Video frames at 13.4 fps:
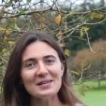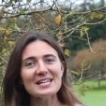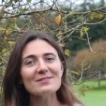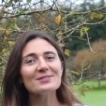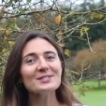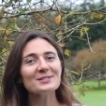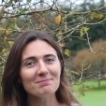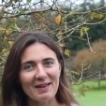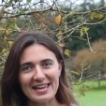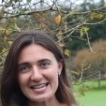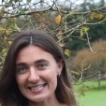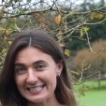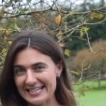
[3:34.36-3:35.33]
Beavers
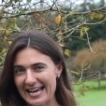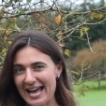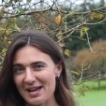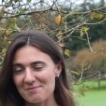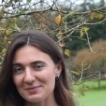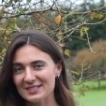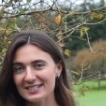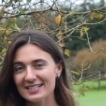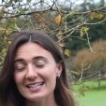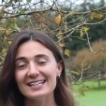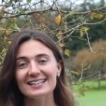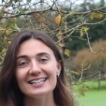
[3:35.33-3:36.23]
make dams.